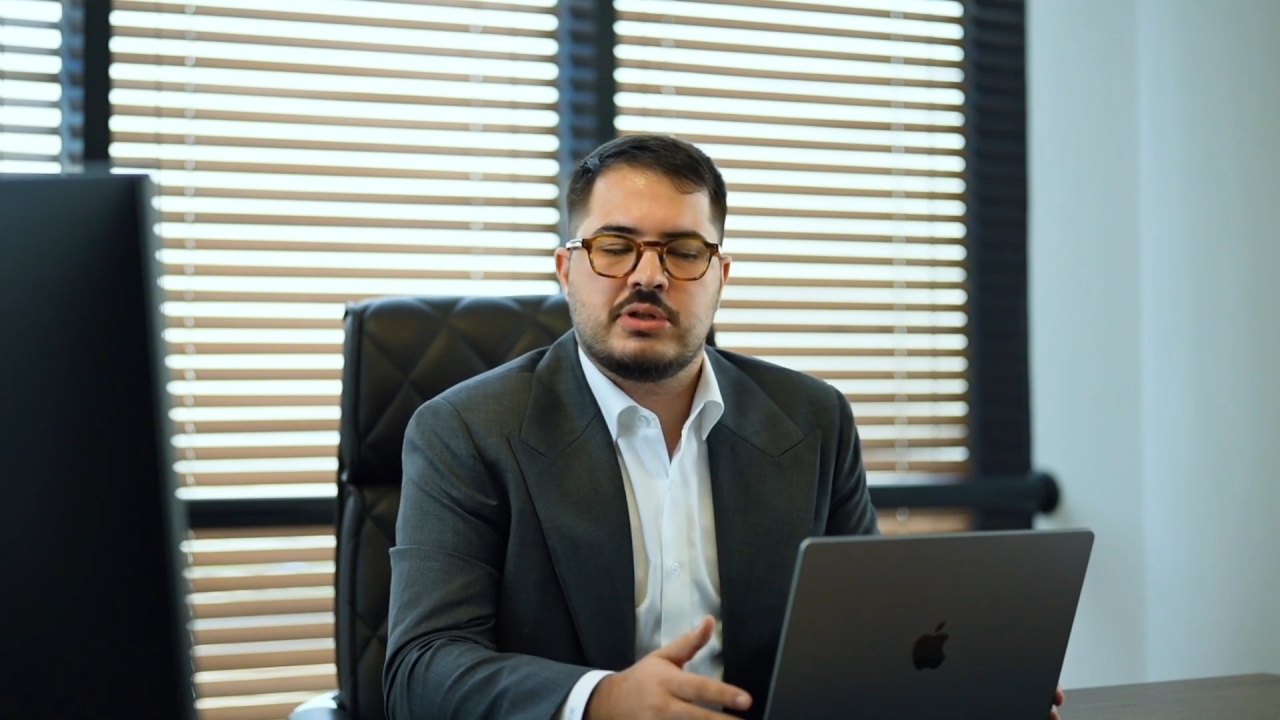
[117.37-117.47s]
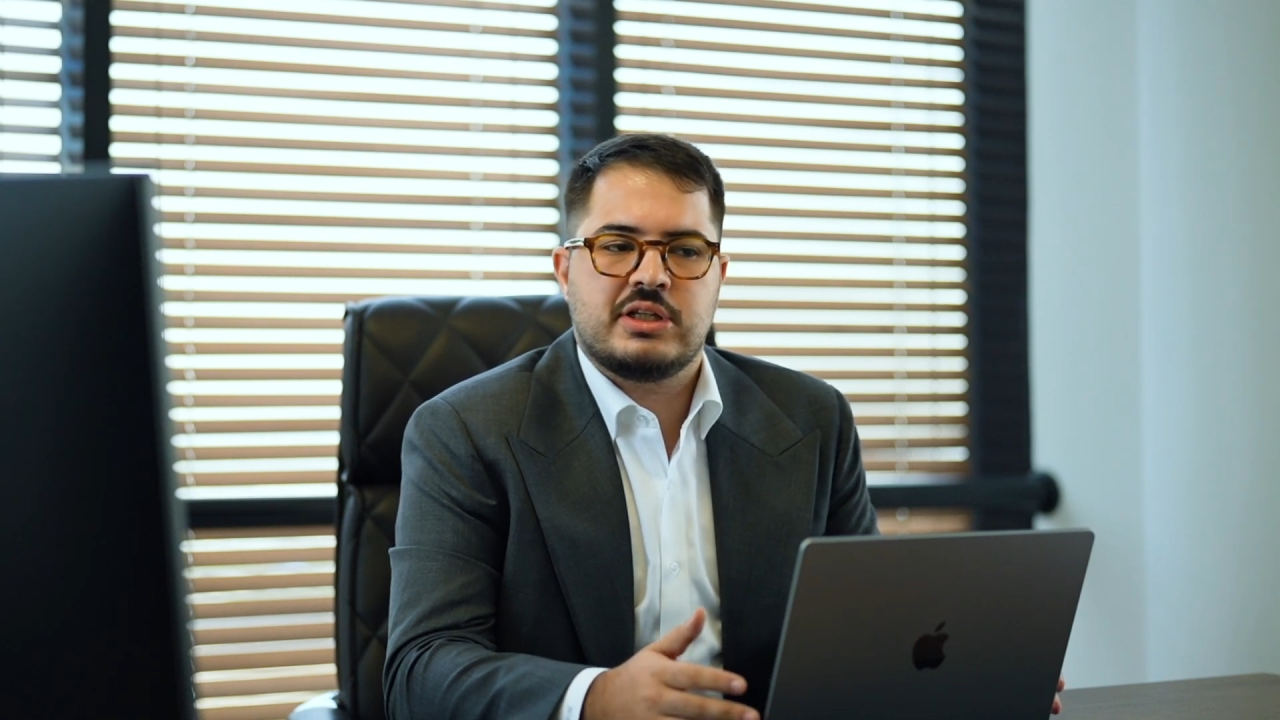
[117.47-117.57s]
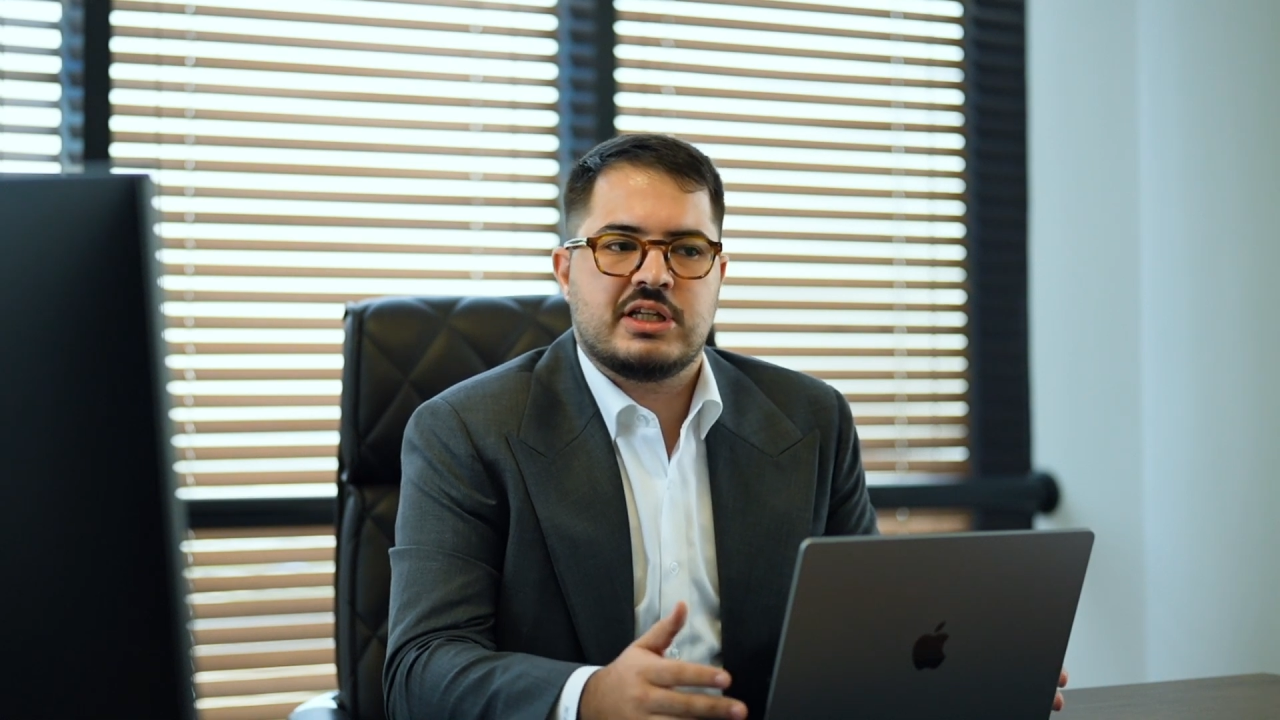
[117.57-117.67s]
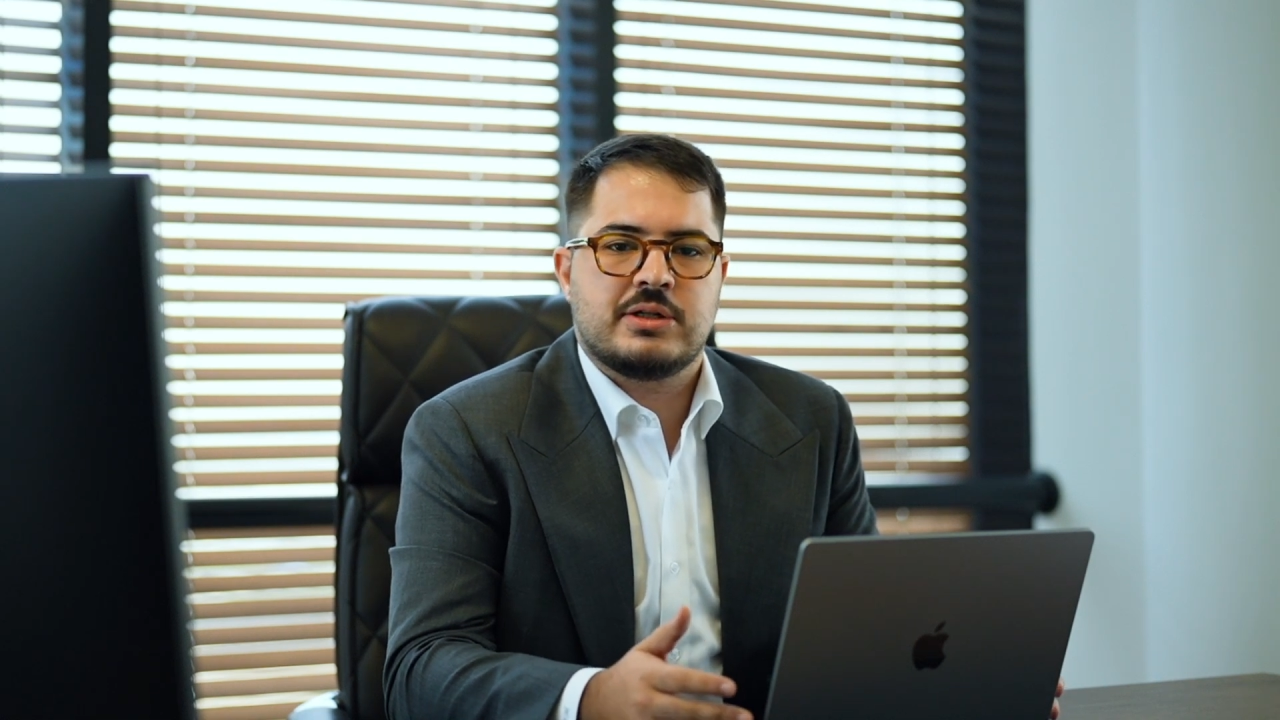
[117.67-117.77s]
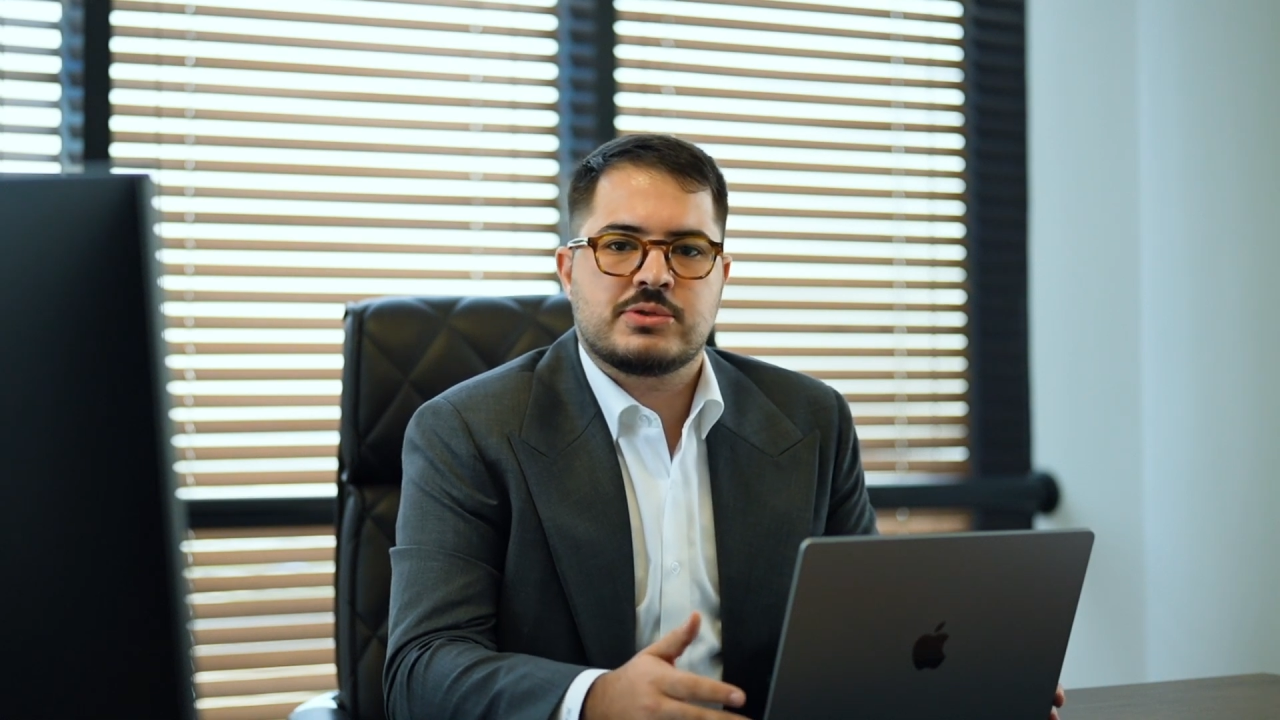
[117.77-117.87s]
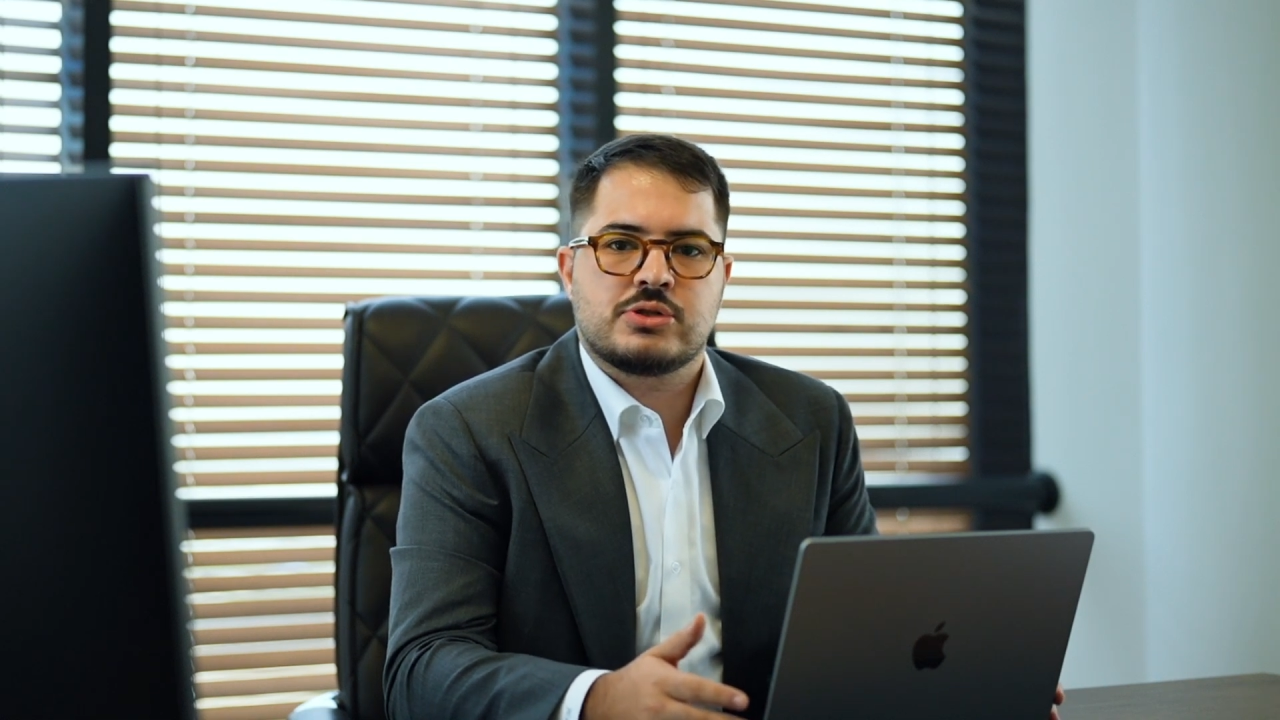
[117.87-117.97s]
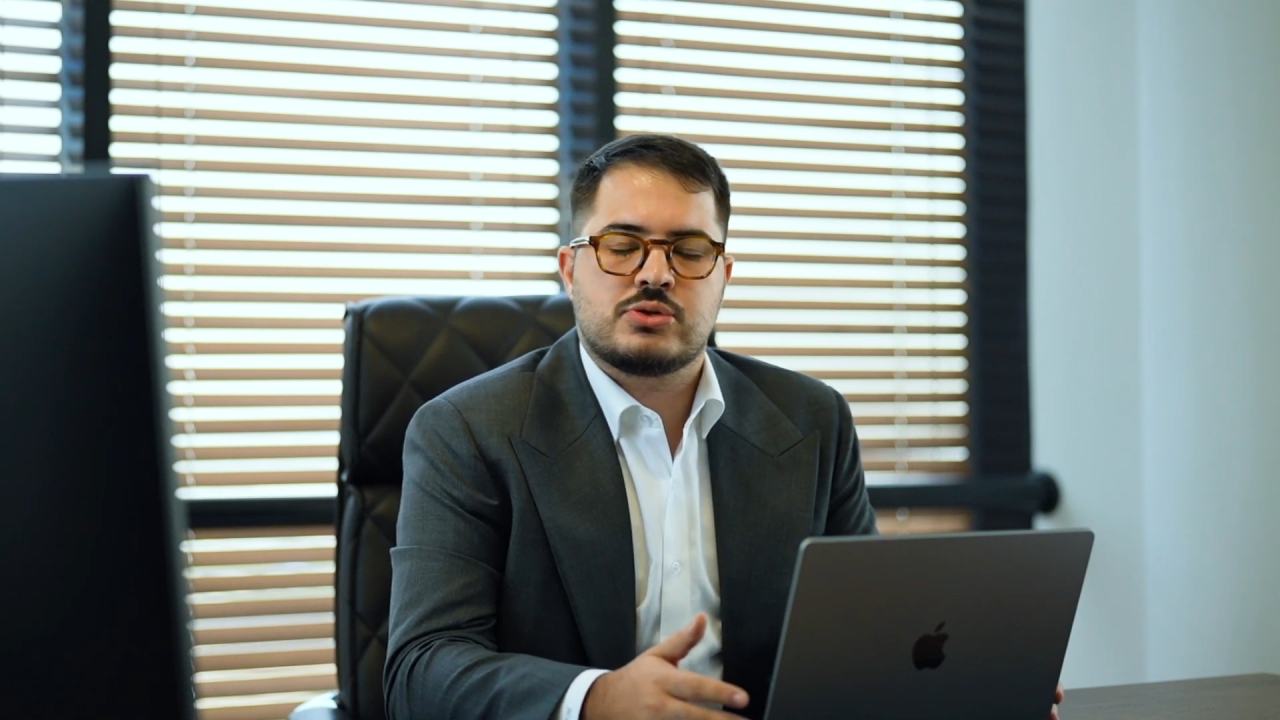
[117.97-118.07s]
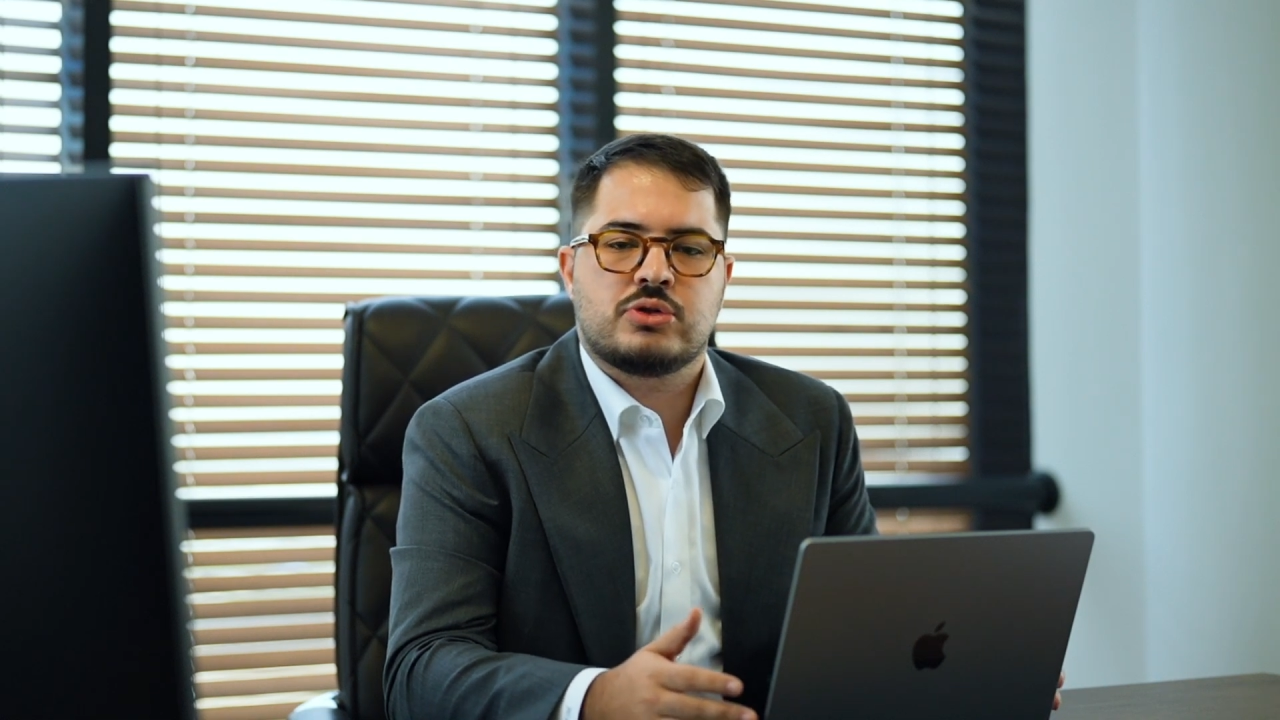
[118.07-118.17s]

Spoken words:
really helps us